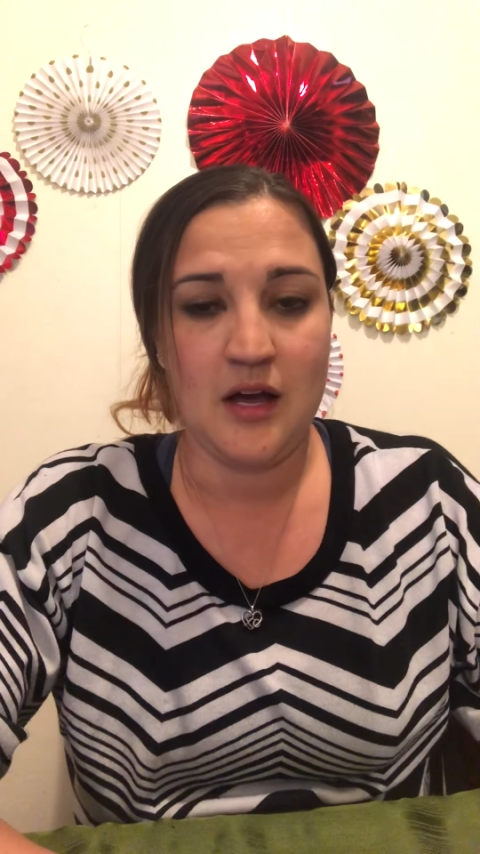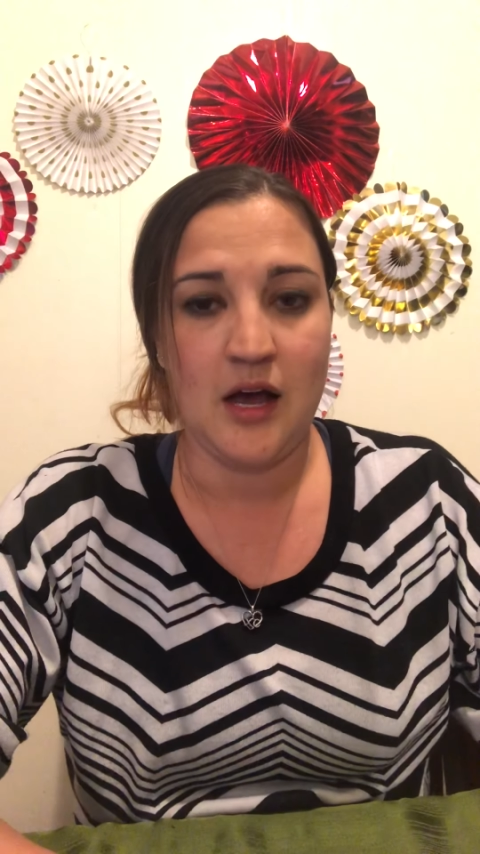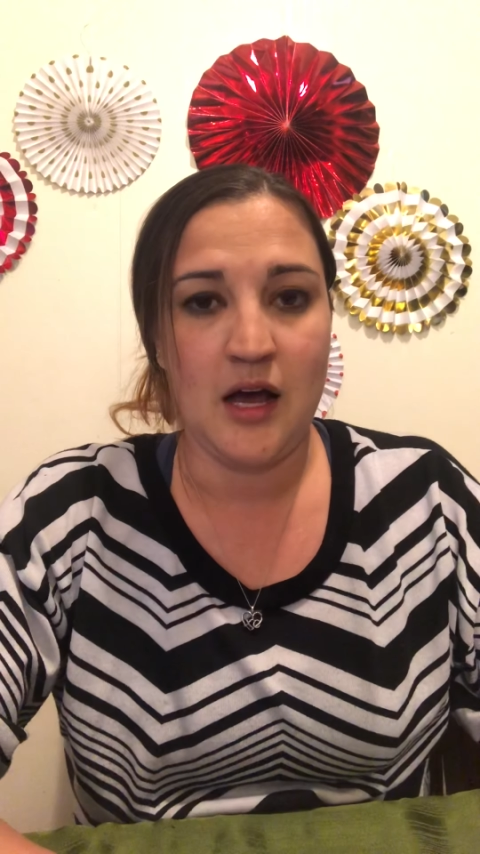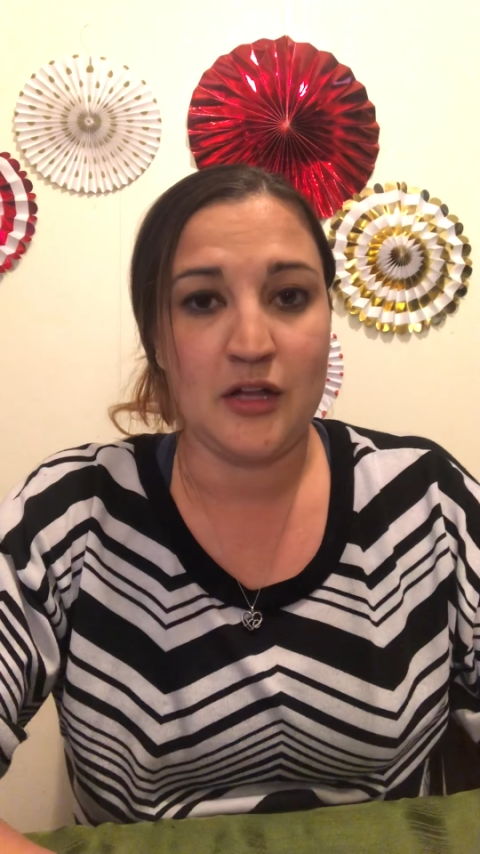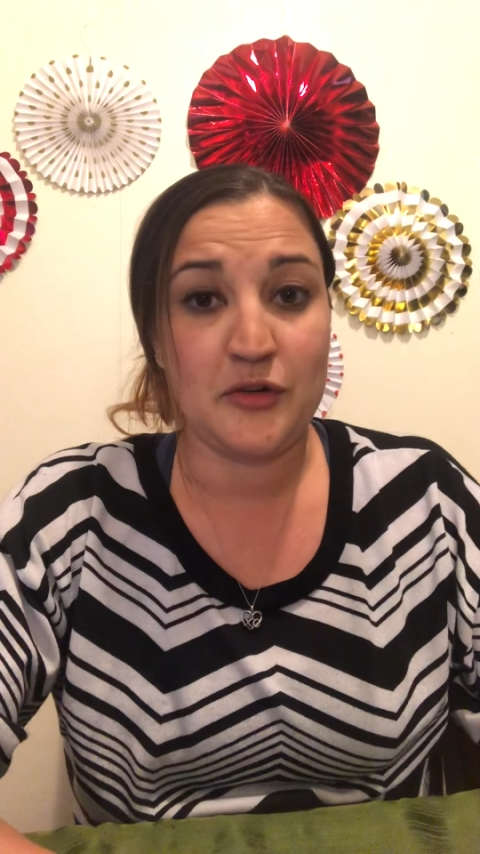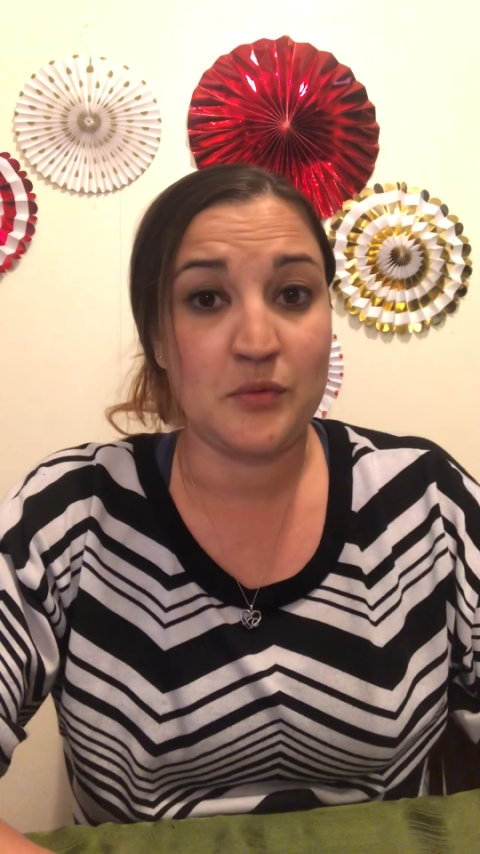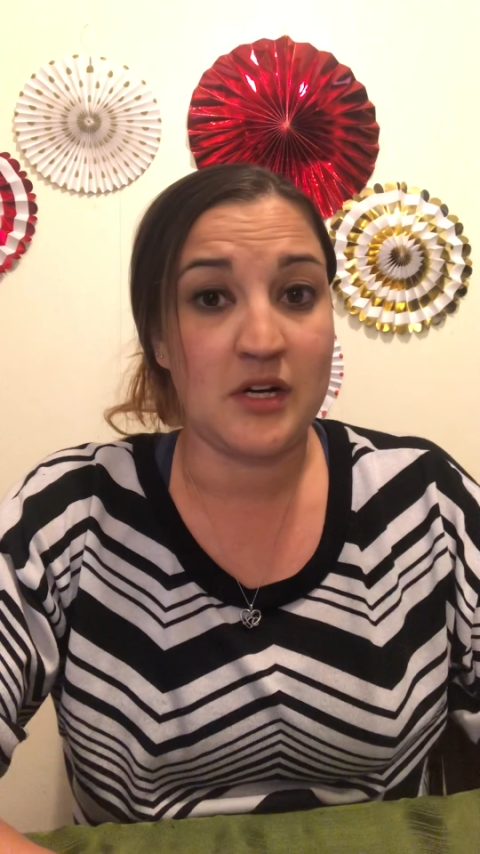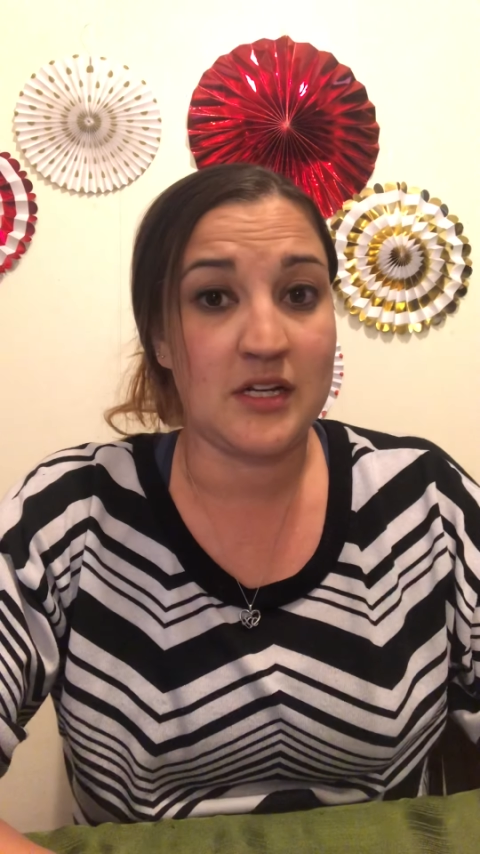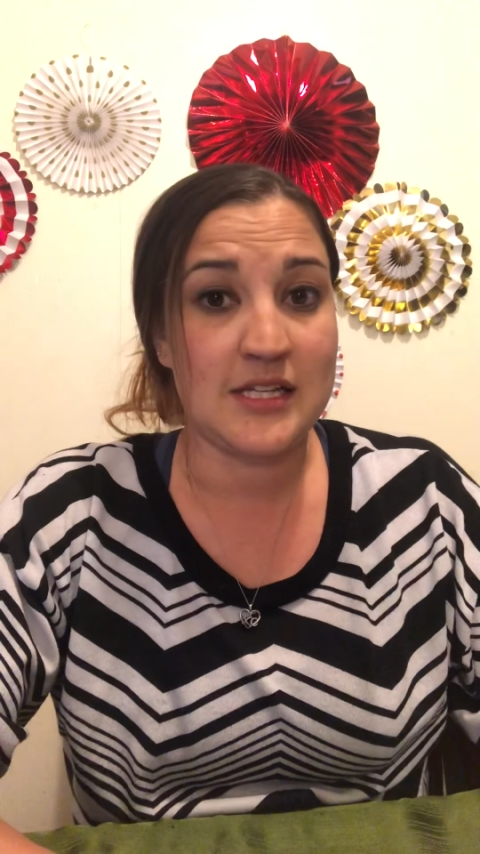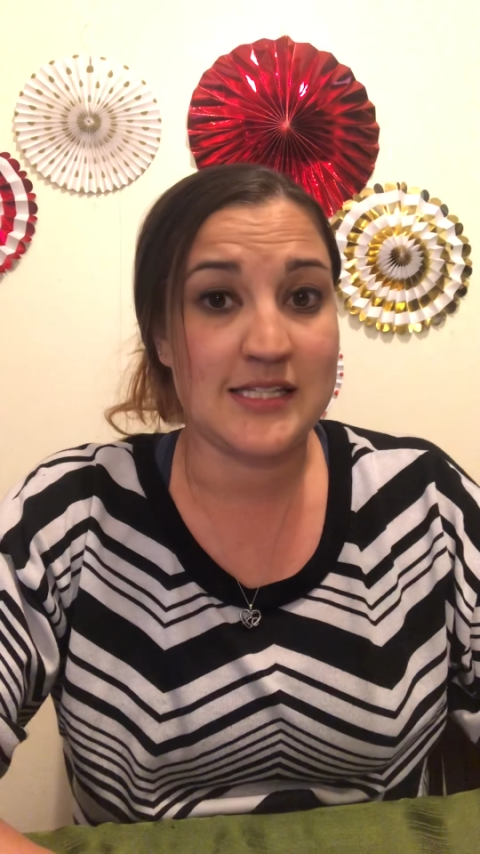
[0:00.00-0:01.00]
learn
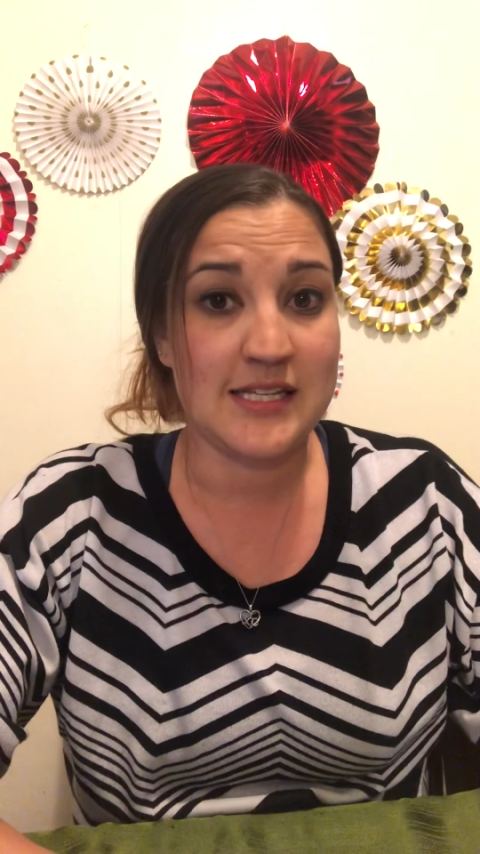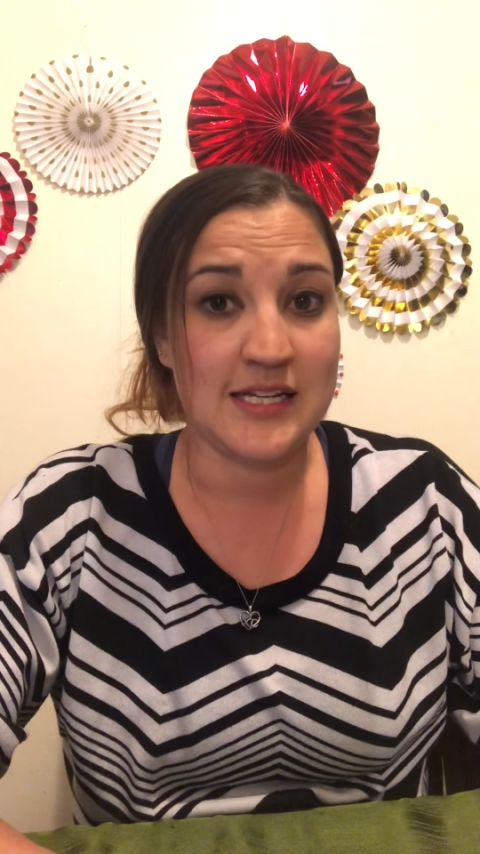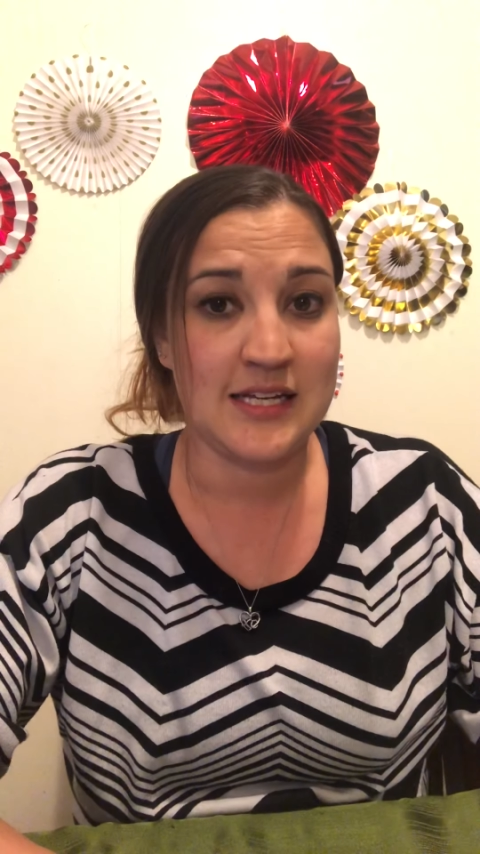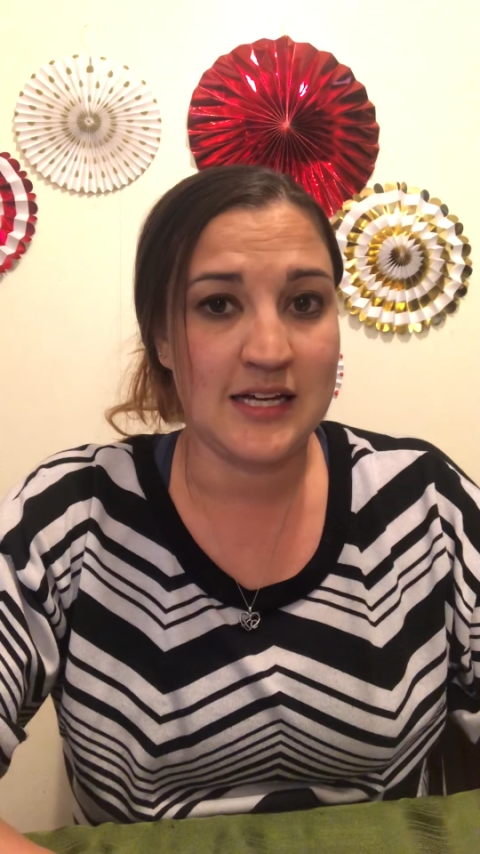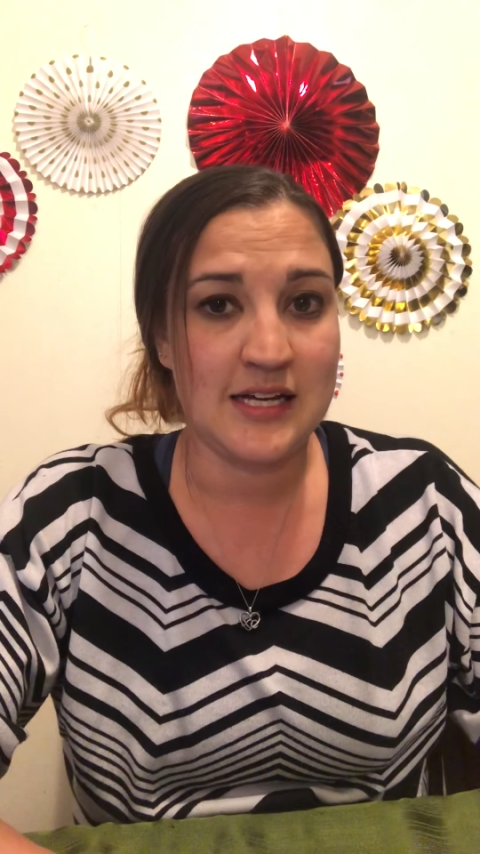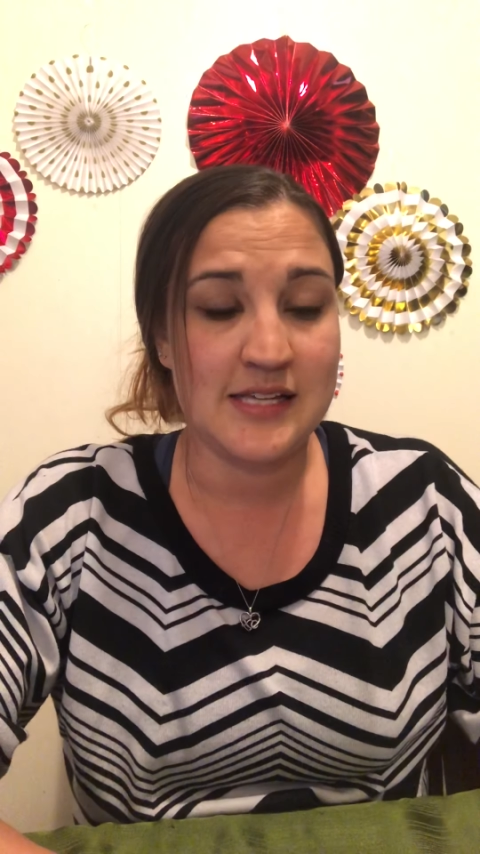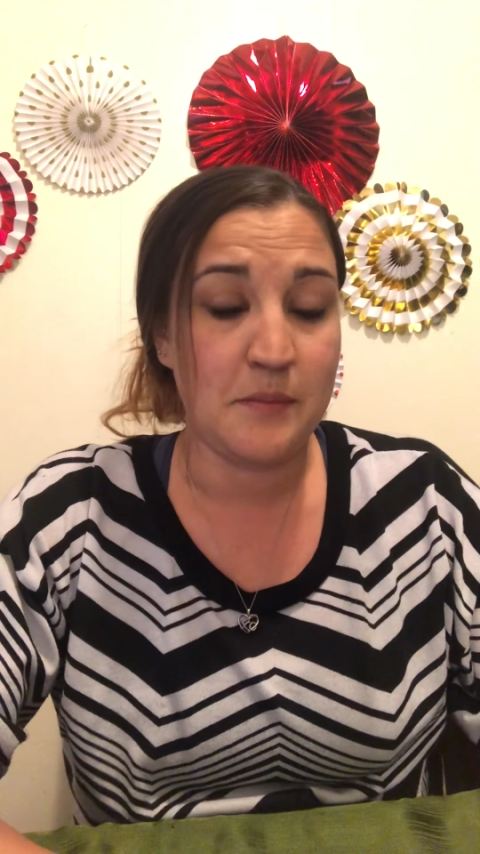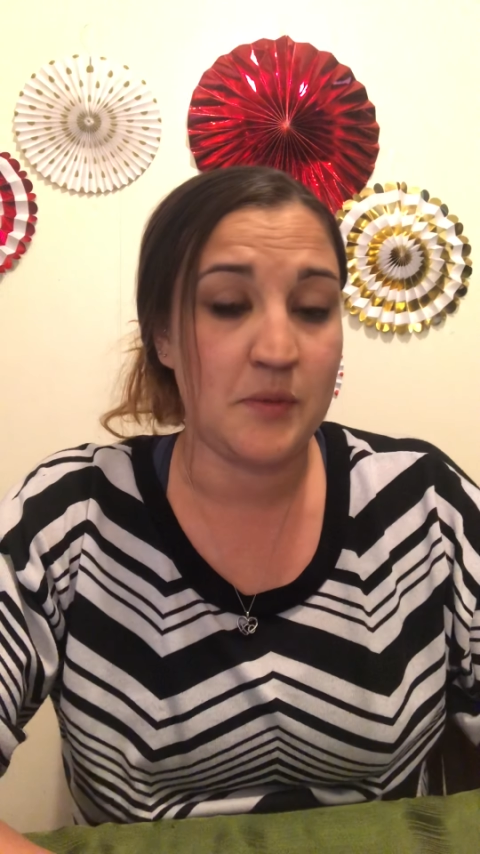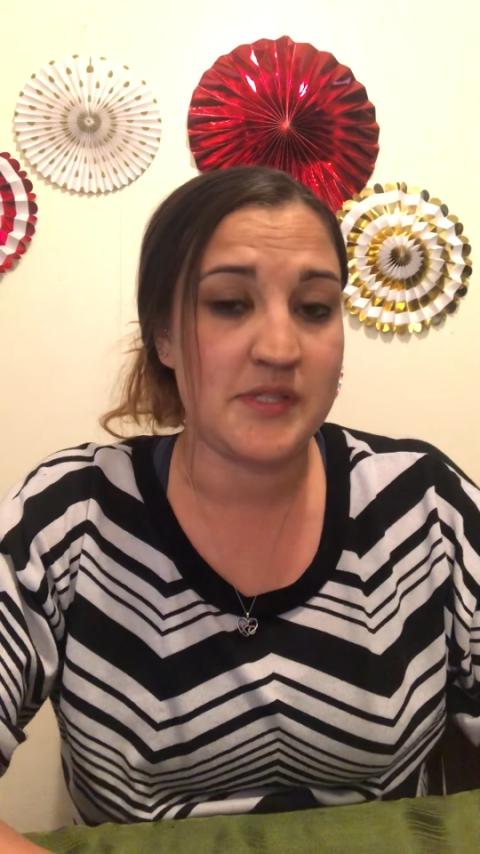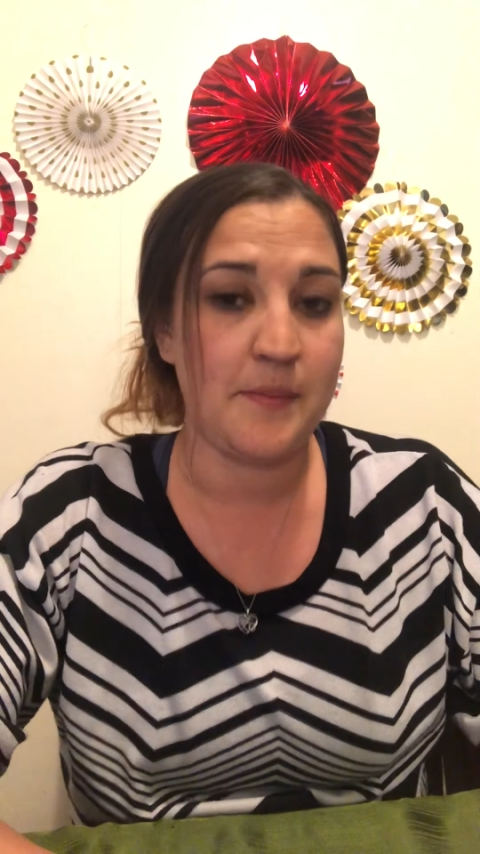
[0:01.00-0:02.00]
what this
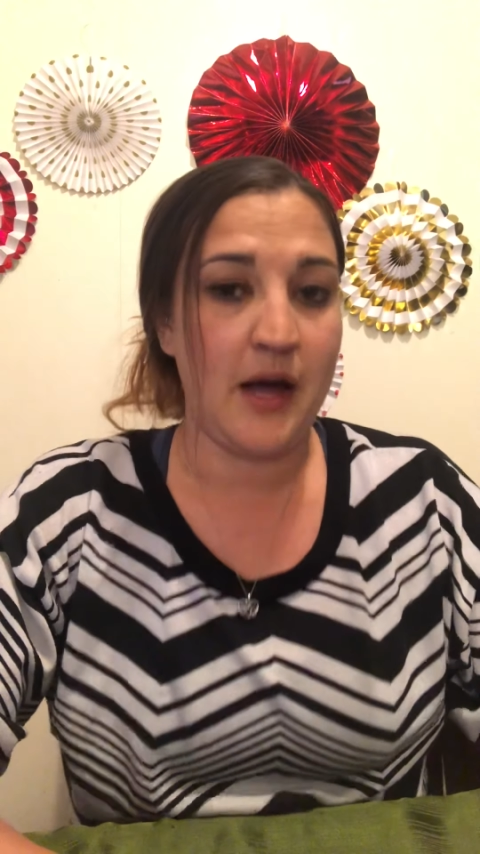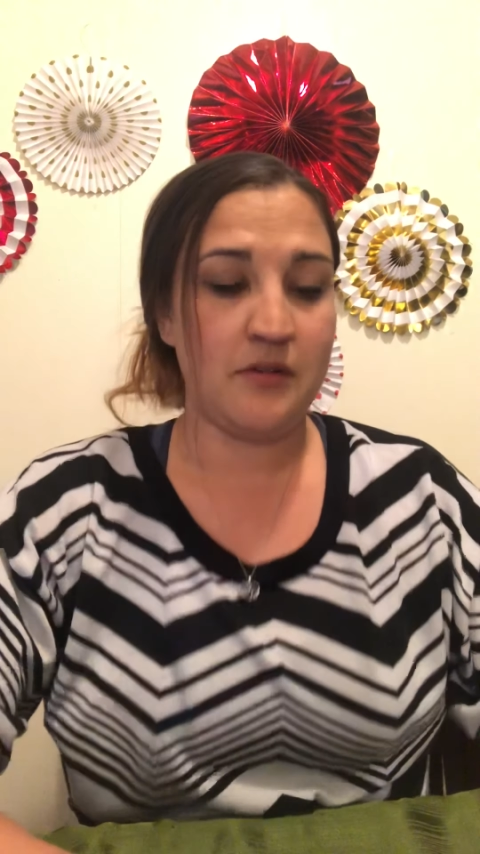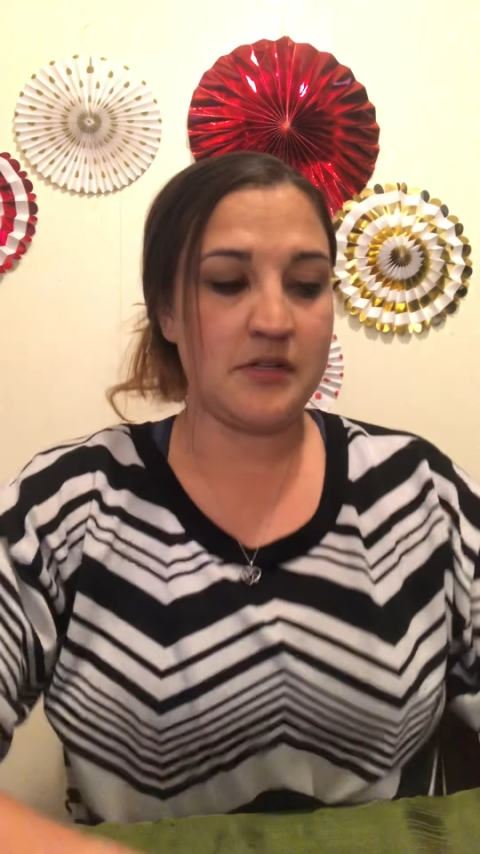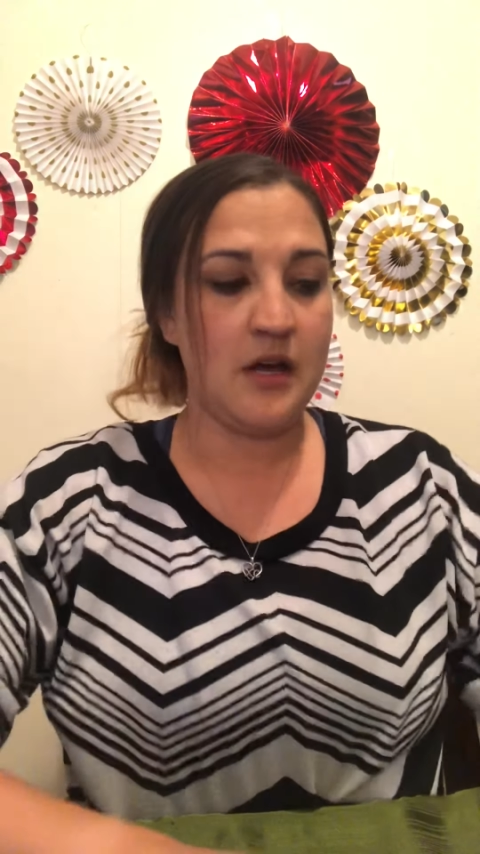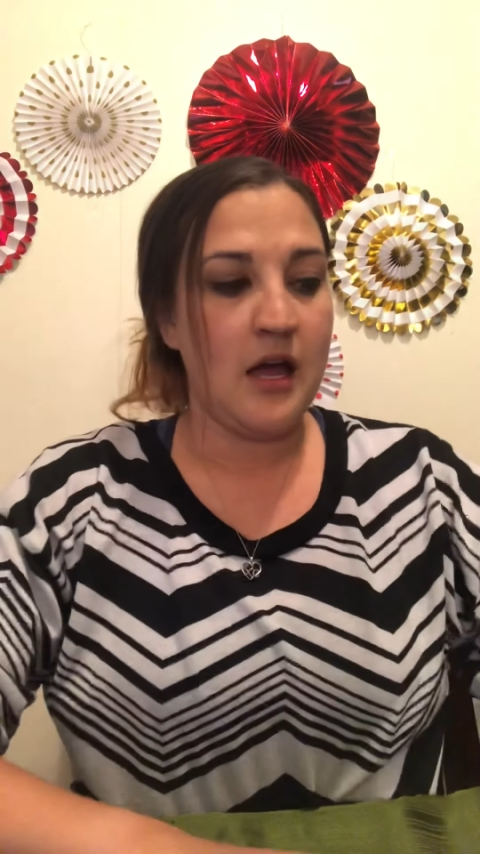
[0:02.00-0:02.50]
assignment was about.